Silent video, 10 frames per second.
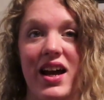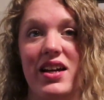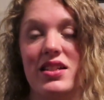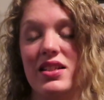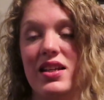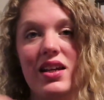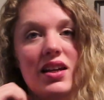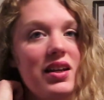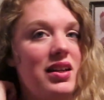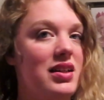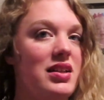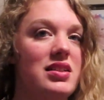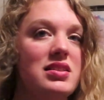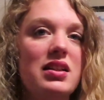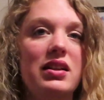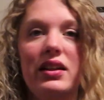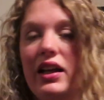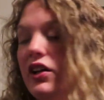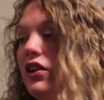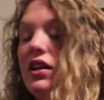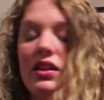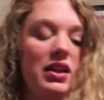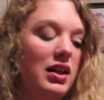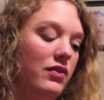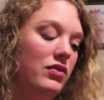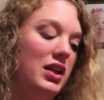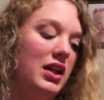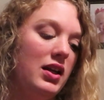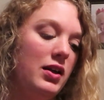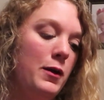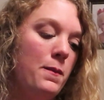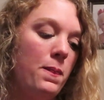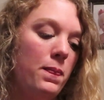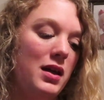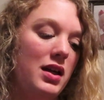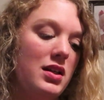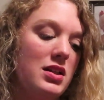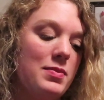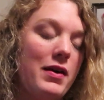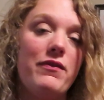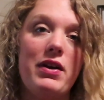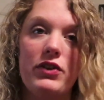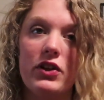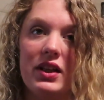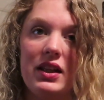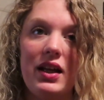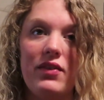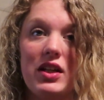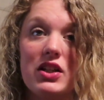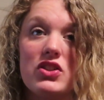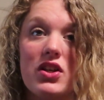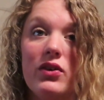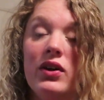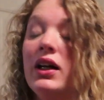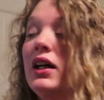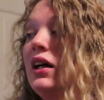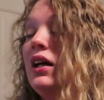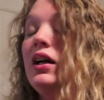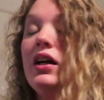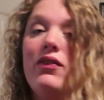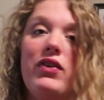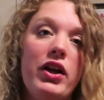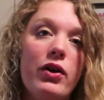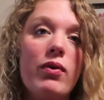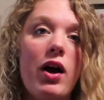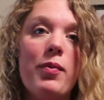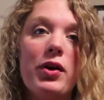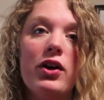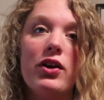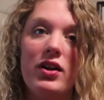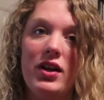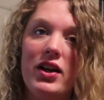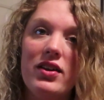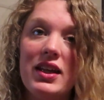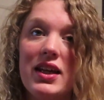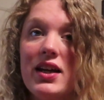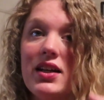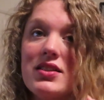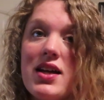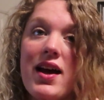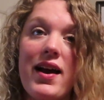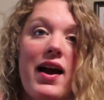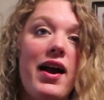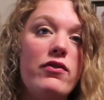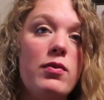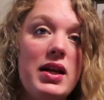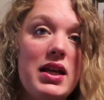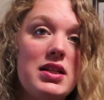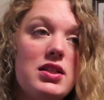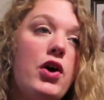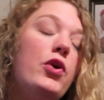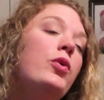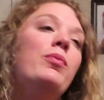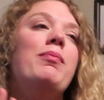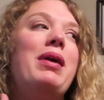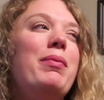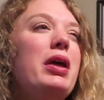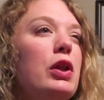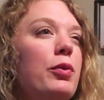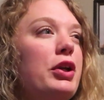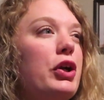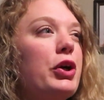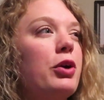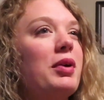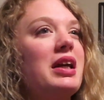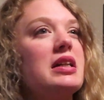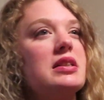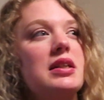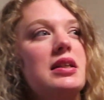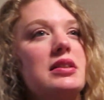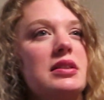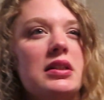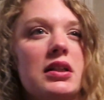guys, it is later in the evening. It is about 5:30 in the evening, so if you hear Robert or you hear the kids, everybody is home. It may be a little bit darker because it